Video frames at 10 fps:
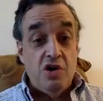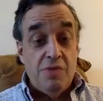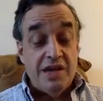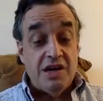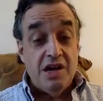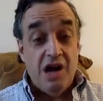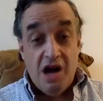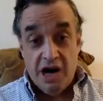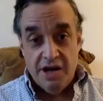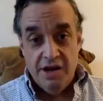my
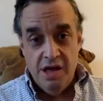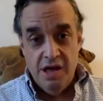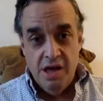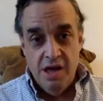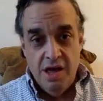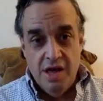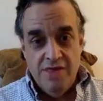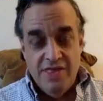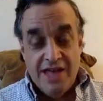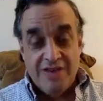God,
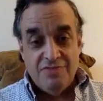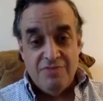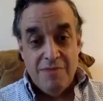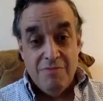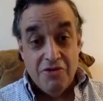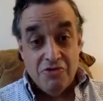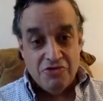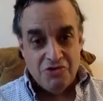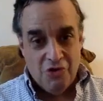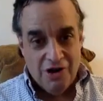that's my mother
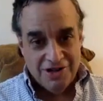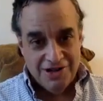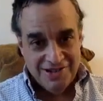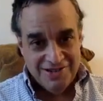talking."